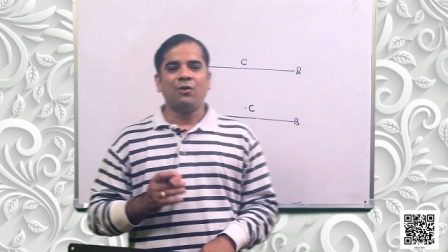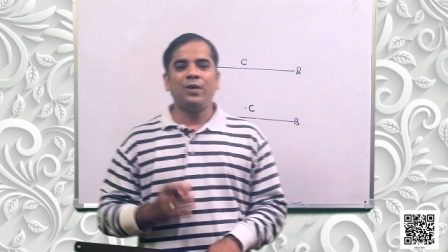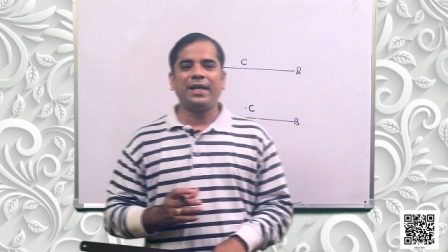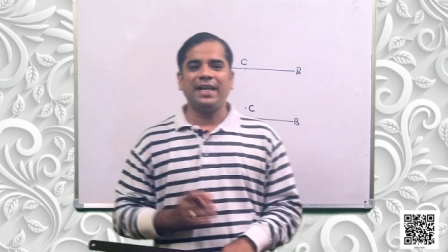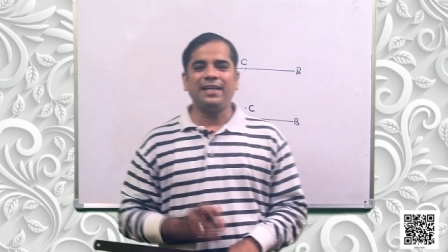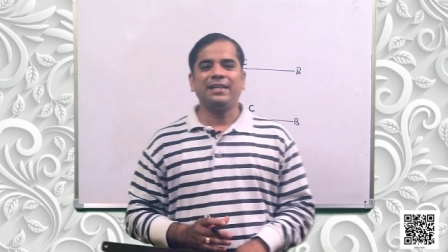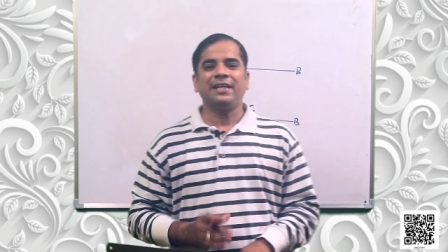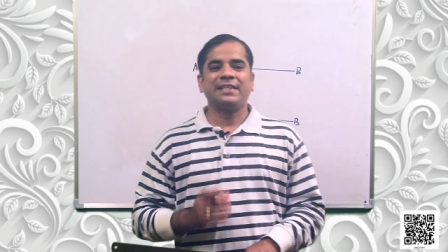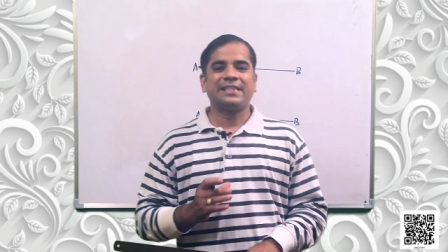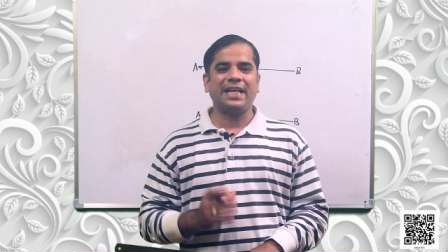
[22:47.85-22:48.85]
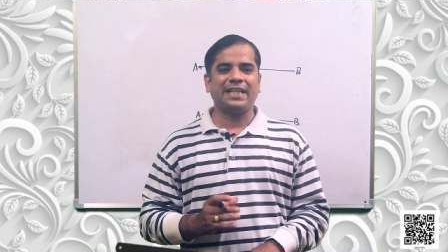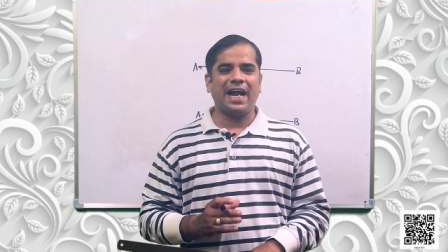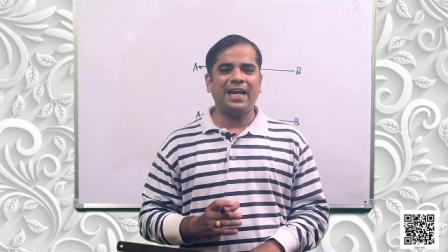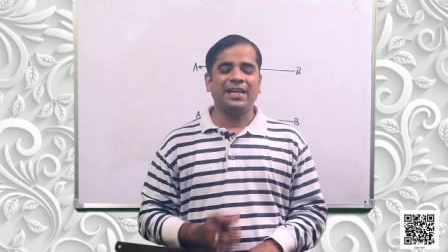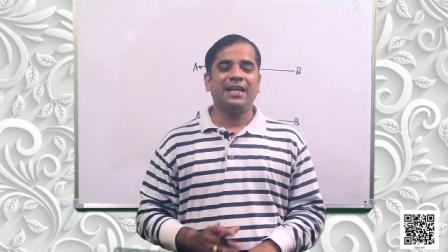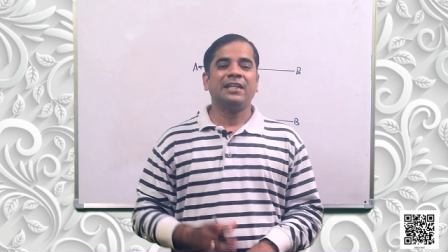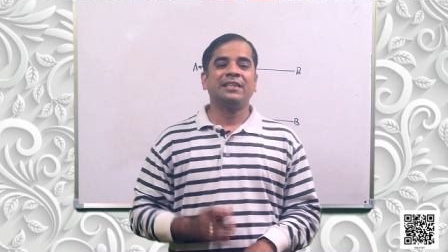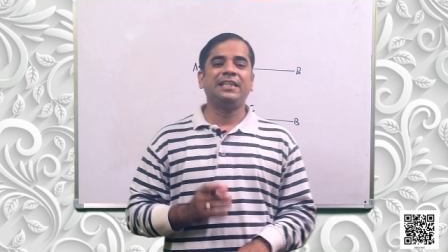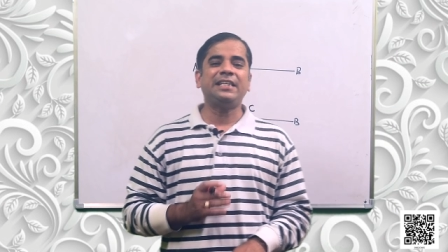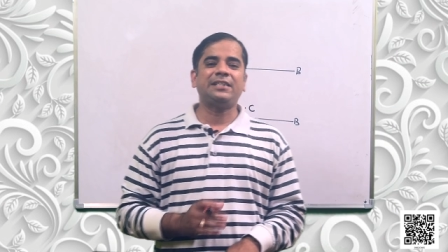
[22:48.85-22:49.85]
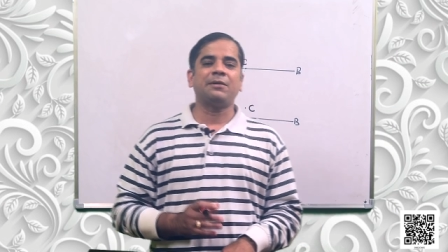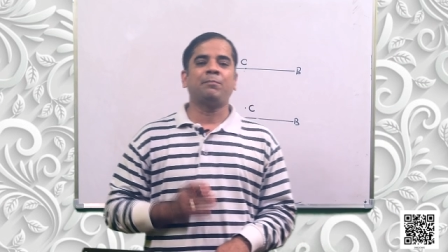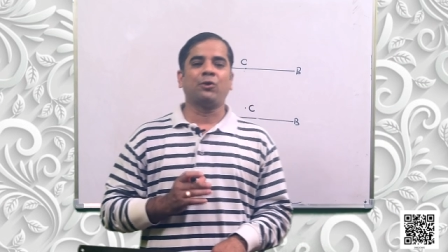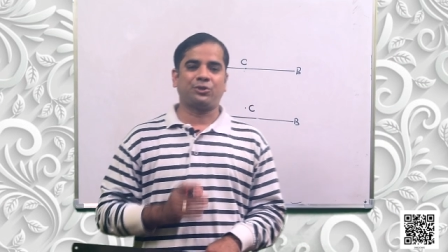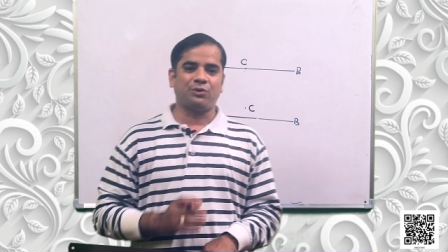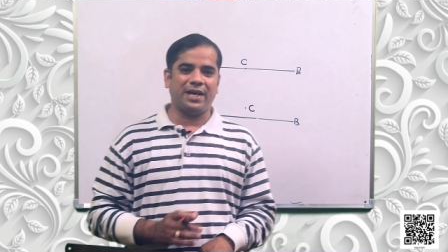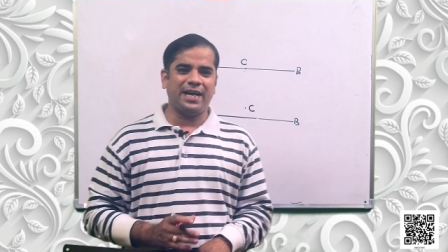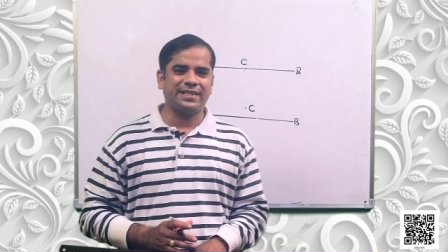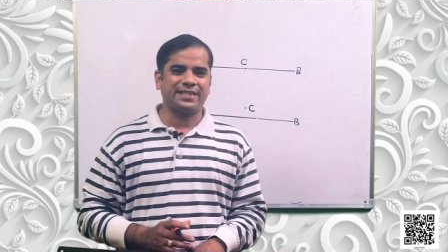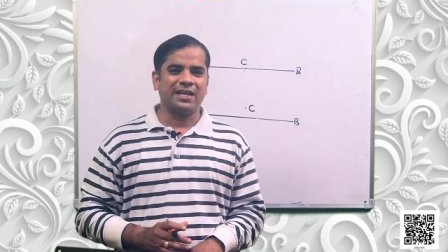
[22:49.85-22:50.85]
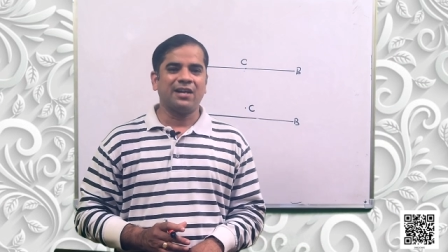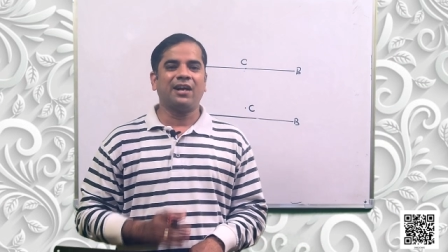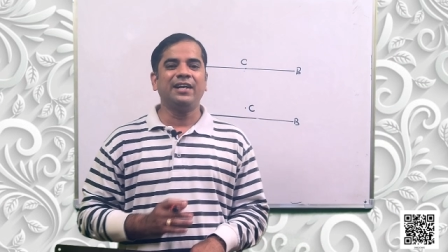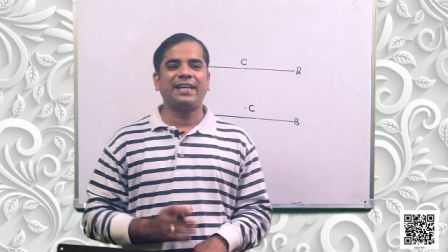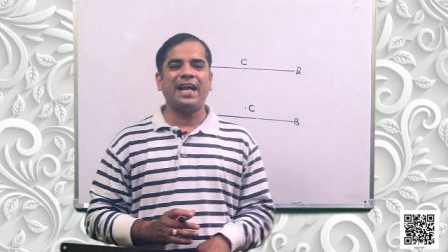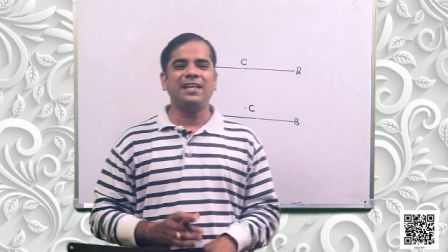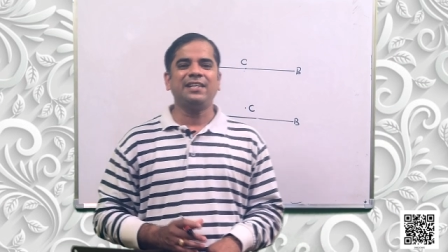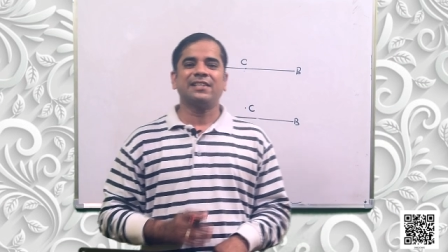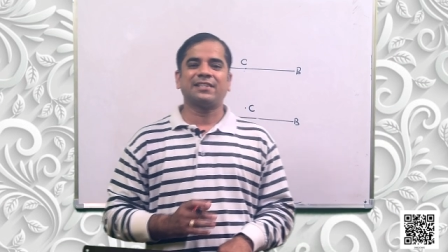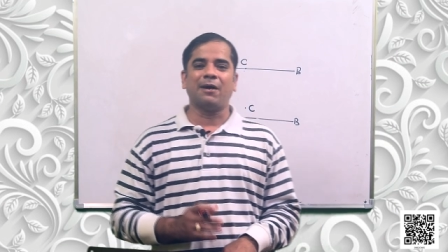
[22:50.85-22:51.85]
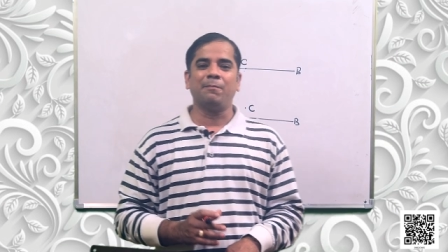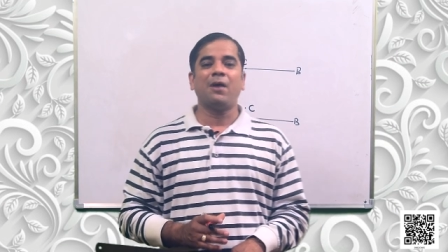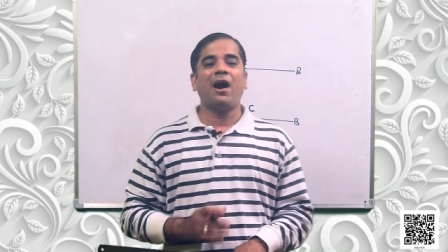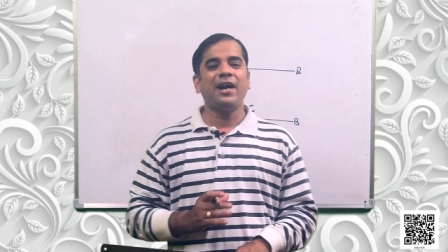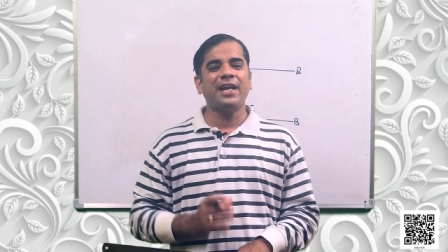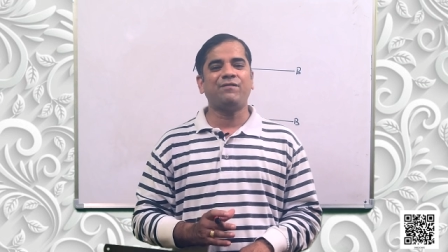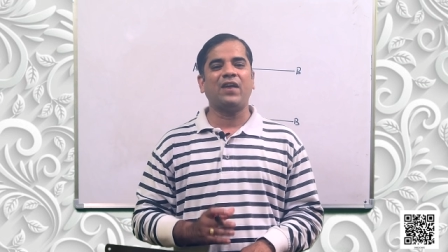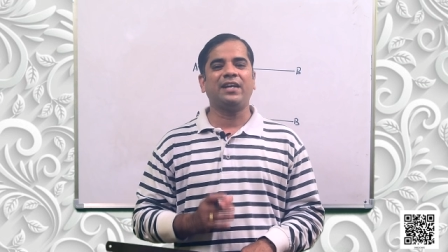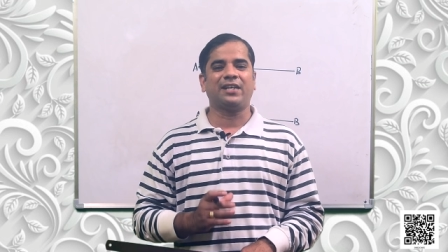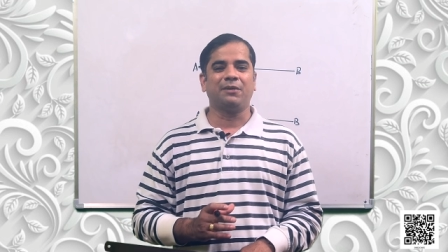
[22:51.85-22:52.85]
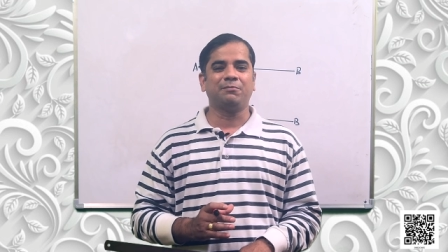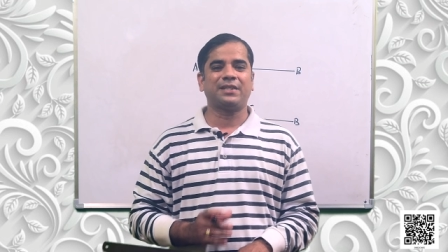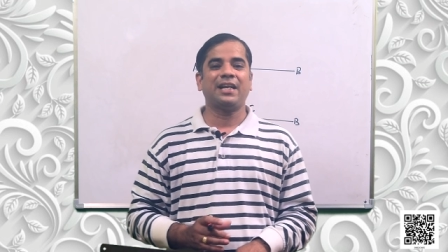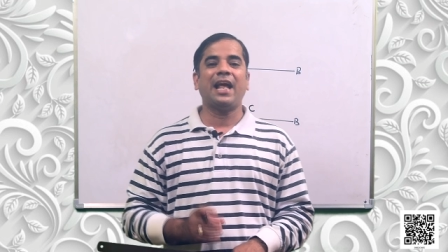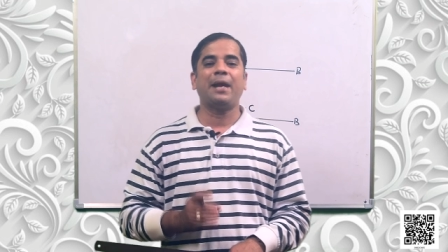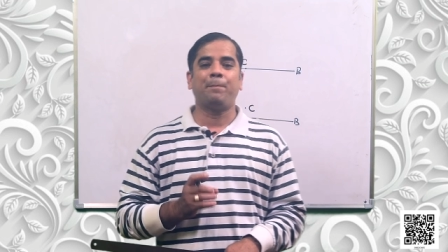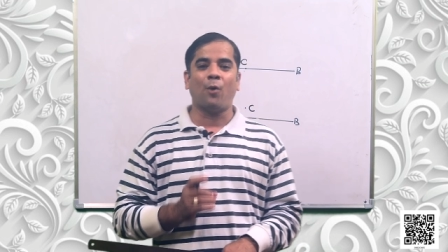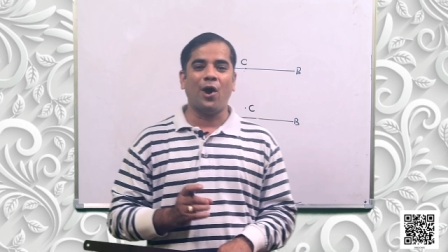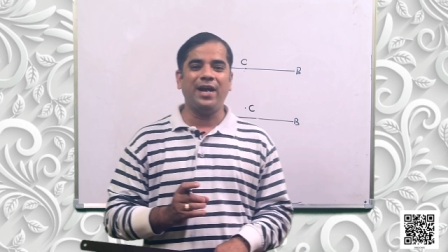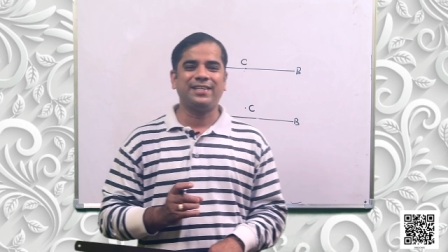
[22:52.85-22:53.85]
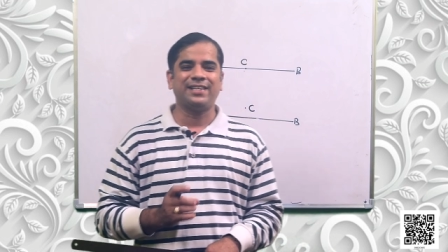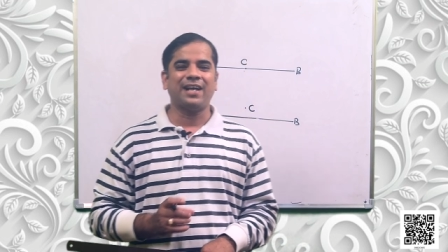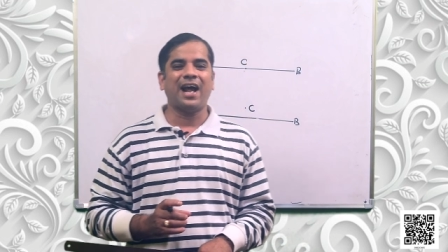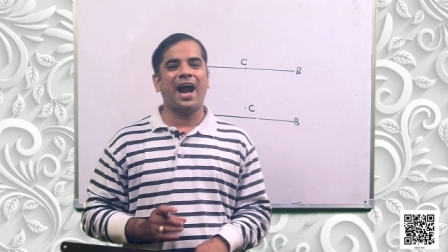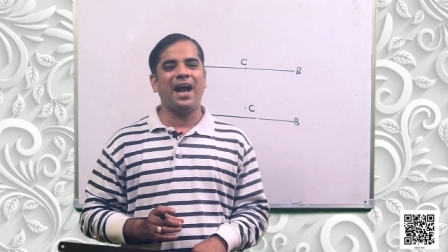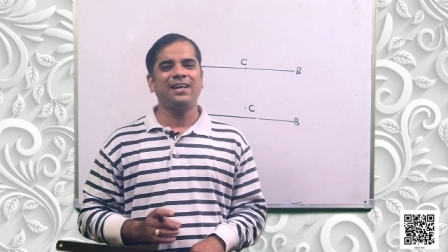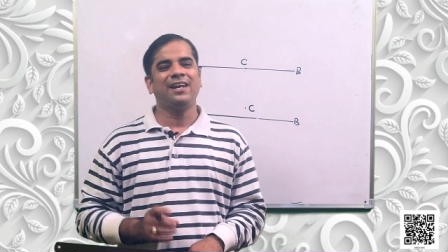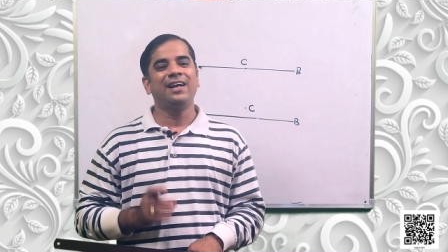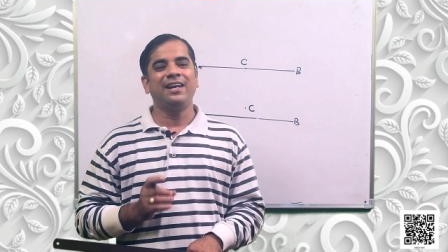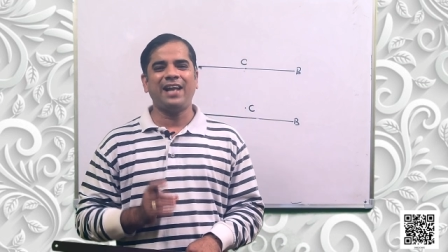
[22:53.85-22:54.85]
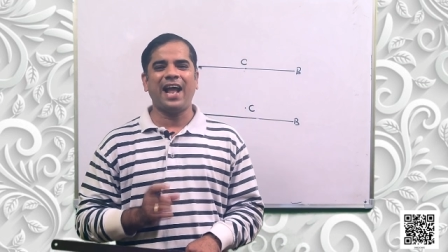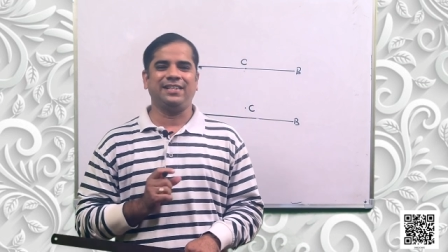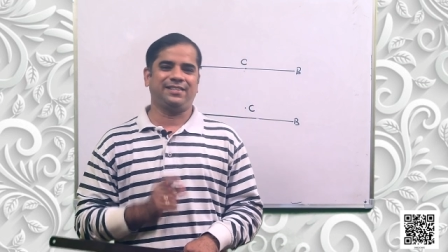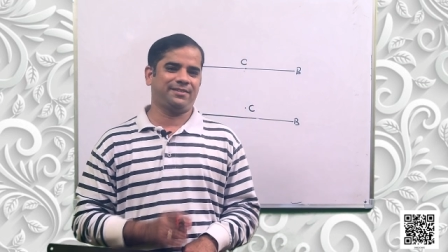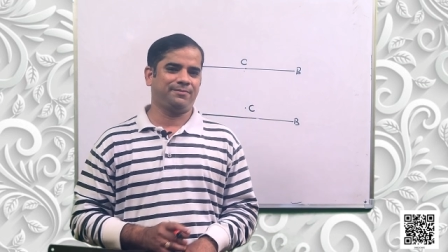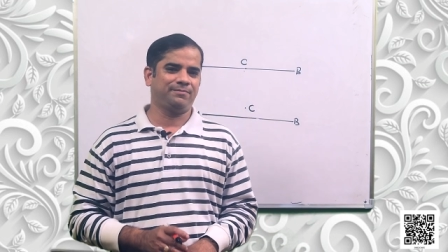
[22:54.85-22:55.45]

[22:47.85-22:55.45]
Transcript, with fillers: We can say that these postulates contain some undefined terms like points and lines.